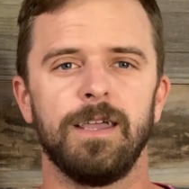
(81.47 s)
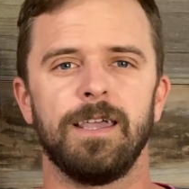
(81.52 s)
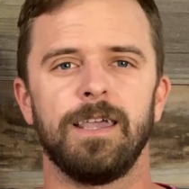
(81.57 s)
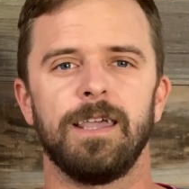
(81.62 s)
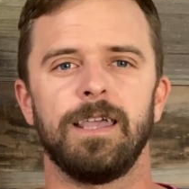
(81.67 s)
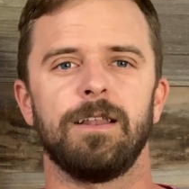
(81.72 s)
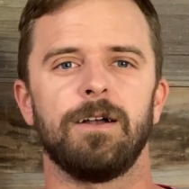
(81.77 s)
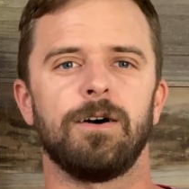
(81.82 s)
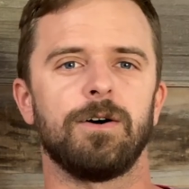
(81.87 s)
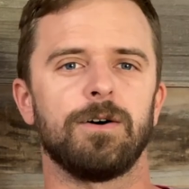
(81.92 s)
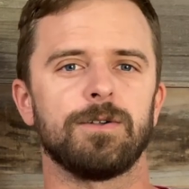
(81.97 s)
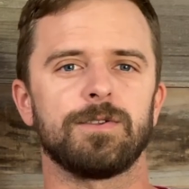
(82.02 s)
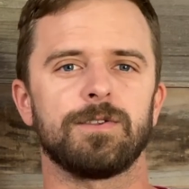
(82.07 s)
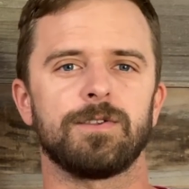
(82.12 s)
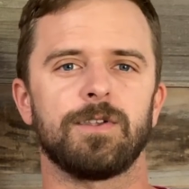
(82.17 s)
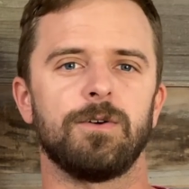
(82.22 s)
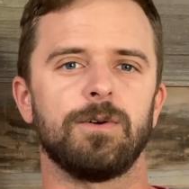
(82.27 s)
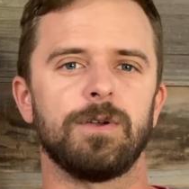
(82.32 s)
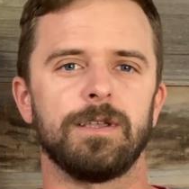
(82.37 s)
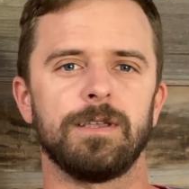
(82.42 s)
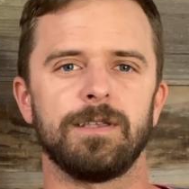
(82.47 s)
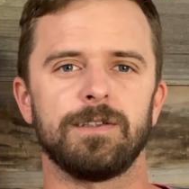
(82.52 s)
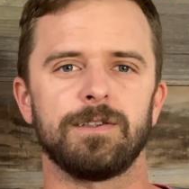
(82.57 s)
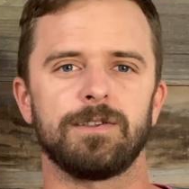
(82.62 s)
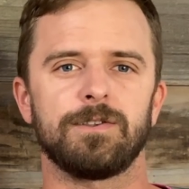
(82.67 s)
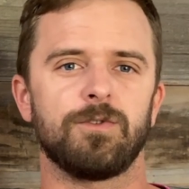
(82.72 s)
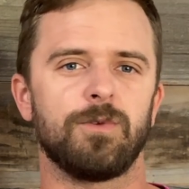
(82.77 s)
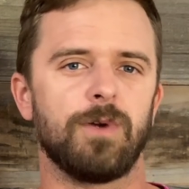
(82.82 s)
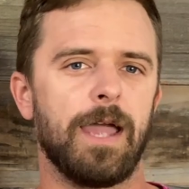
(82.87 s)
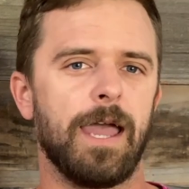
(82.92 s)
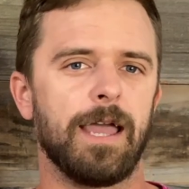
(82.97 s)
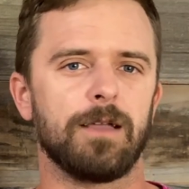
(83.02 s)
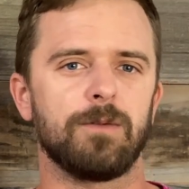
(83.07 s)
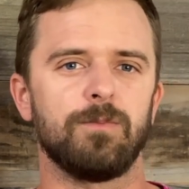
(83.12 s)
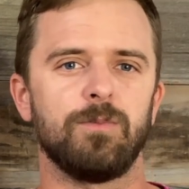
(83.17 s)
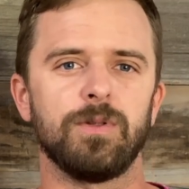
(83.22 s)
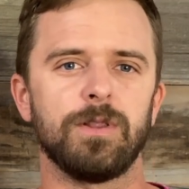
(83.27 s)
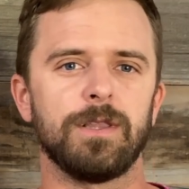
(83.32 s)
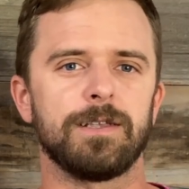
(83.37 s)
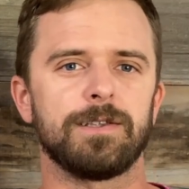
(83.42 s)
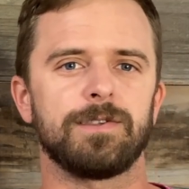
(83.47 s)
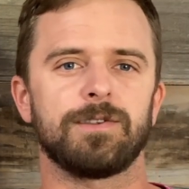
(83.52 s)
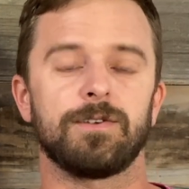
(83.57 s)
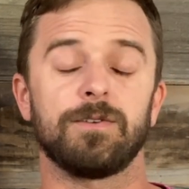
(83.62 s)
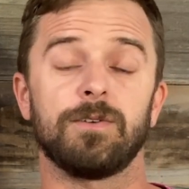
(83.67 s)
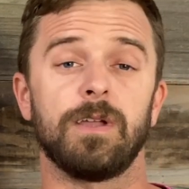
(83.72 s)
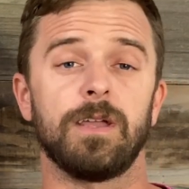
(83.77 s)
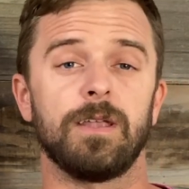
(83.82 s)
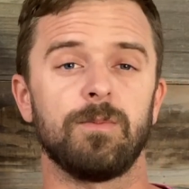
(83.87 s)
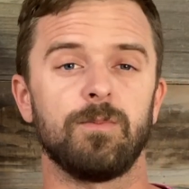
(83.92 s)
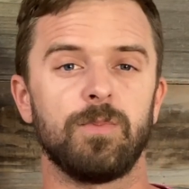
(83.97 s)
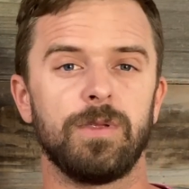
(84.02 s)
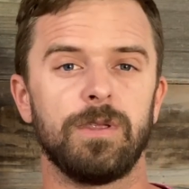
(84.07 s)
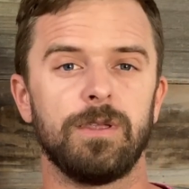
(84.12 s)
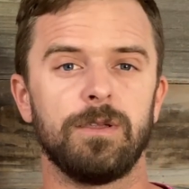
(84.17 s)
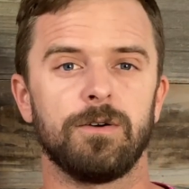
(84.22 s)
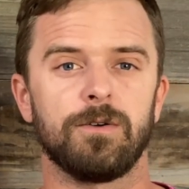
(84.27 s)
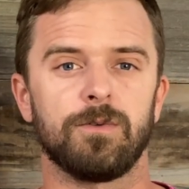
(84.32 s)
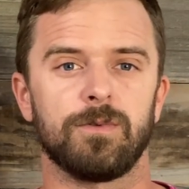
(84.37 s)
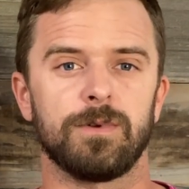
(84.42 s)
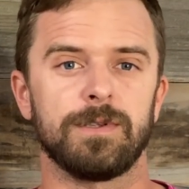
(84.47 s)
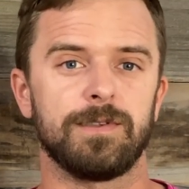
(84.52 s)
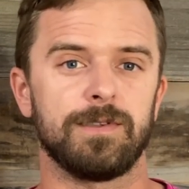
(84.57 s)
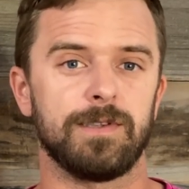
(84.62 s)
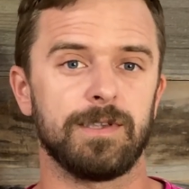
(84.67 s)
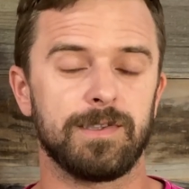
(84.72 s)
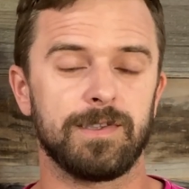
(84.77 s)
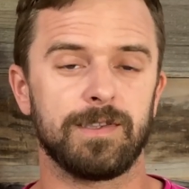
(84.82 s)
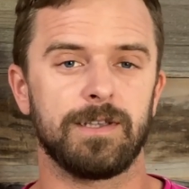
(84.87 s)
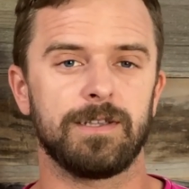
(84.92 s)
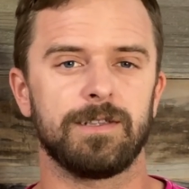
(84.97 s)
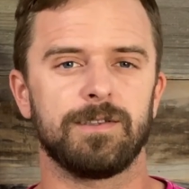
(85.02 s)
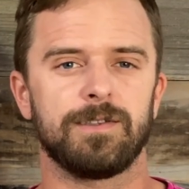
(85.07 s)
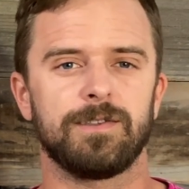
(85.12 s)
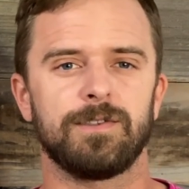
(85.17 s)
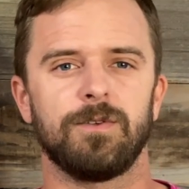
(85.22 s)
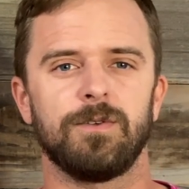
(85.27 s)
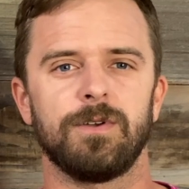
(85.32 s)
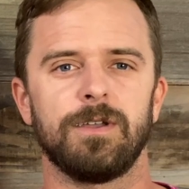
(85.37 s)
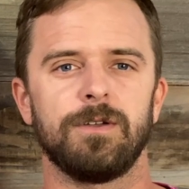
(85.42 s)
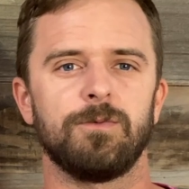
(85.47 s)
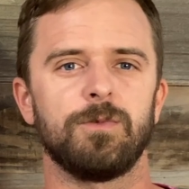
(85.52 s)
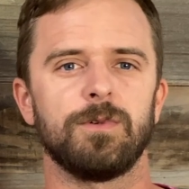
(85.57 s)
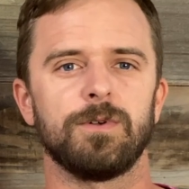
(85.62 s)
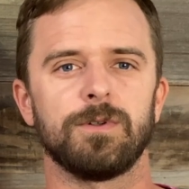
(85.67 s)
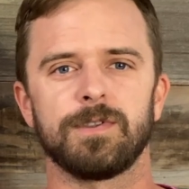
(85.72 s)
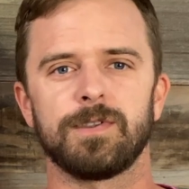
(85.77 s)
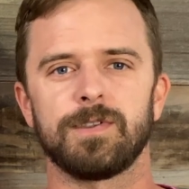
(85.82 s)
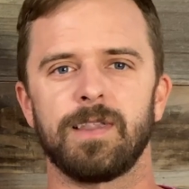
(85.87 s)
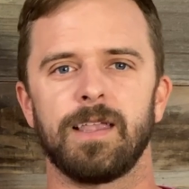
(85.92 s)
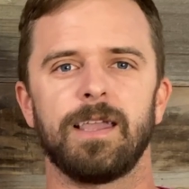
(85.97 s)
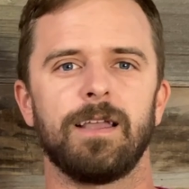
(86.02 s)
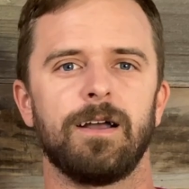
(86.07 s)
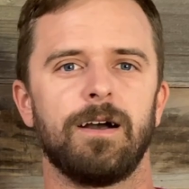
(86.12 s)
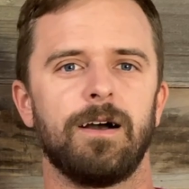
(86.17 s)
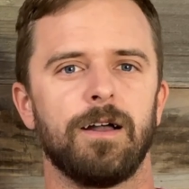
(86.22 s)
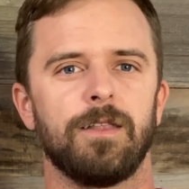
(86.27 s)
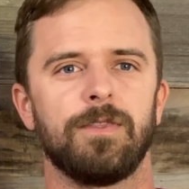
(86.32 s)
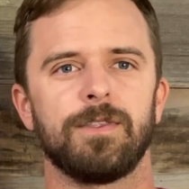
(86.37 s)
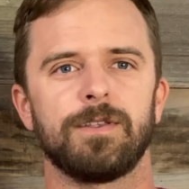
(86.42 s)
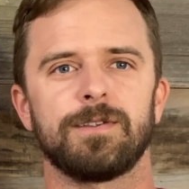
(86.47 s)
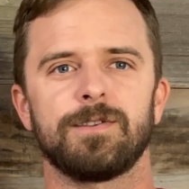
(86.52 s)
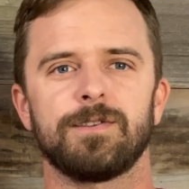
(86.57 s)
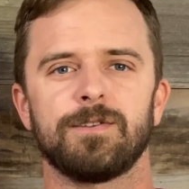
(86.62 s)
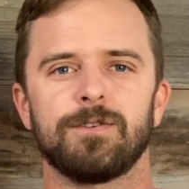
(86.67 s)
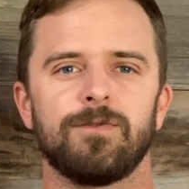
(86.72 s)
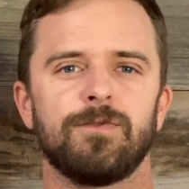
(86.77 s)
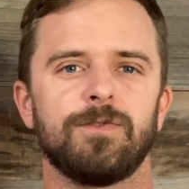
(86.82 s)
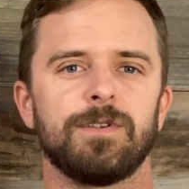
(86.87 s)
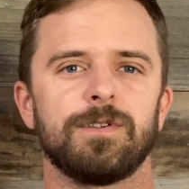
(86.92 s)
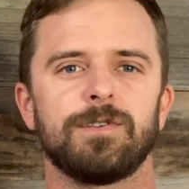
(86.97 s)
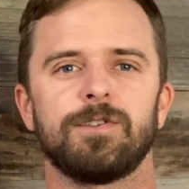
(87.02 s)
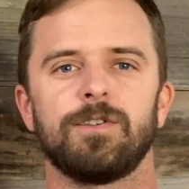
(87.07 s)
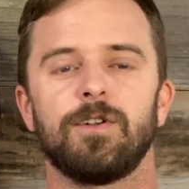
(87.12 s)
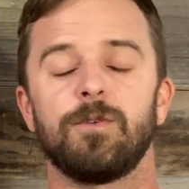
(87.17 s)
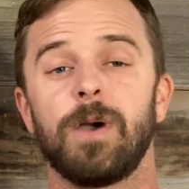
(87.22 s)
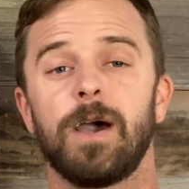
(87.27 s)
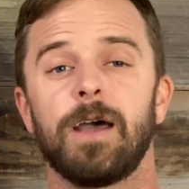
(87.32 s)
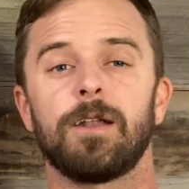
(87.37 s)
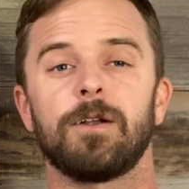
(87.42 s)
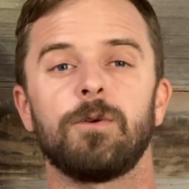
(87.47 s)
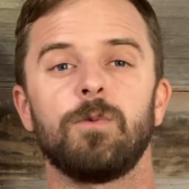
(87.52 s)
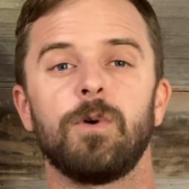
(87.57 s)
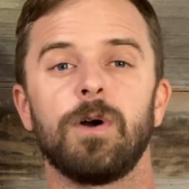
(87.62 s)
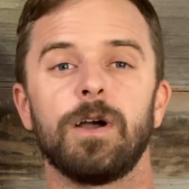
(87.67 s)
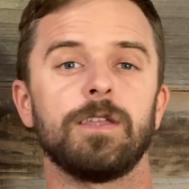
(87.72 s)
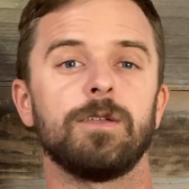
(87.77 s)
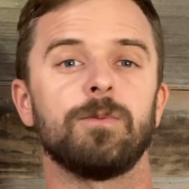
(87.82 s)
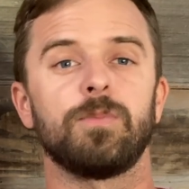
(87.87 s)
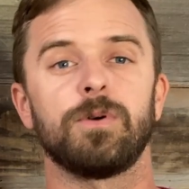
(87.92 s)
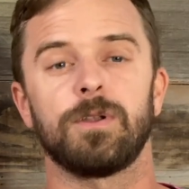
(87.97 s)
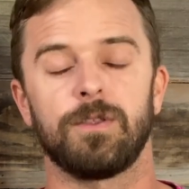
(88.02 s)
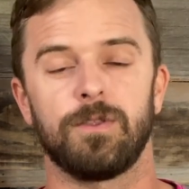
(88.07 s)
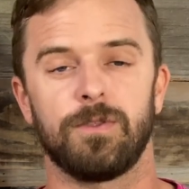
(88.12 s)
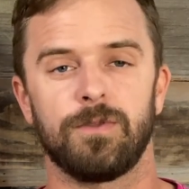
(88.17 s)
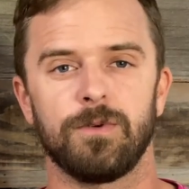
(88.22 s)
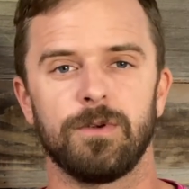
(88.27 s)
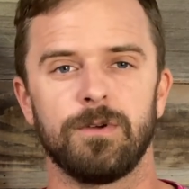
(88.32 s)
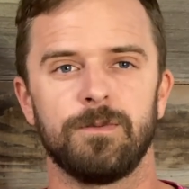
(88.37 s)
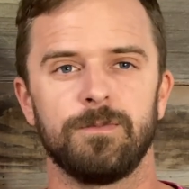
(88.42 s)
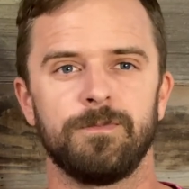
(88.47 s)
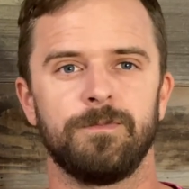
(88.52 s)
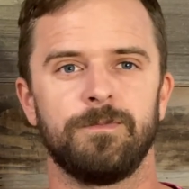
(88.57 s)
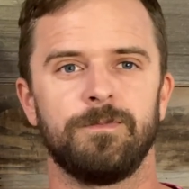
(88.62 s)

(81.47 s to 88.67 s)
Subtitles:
It also is crack, blister, and peel resistant, so it will stay on the surface no matter what you put it through.